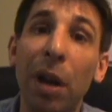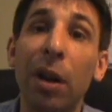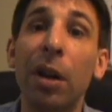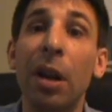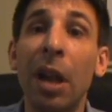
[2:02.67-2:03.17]

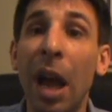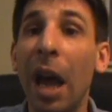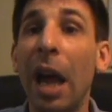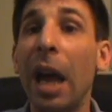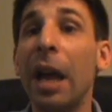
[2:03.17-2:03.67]
record,
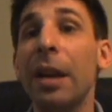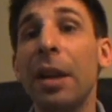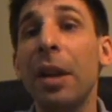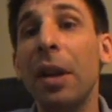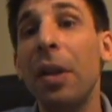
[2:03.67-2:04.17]

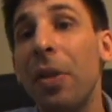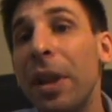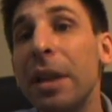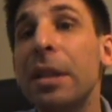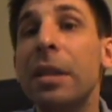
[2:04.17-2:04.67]
and
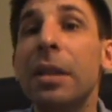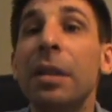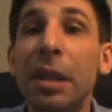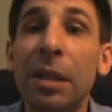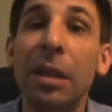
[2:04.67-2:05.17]

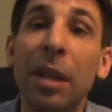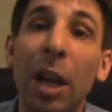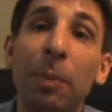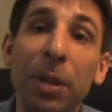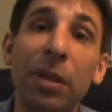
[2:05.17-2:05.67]
this is the
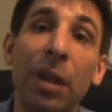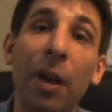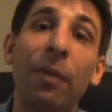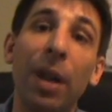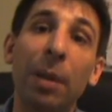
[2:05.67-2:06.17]
type of
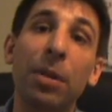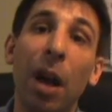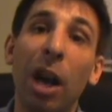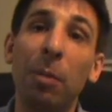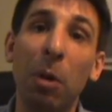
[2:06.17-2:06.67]
stuff that I'm
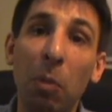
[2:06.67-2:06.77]
talking about.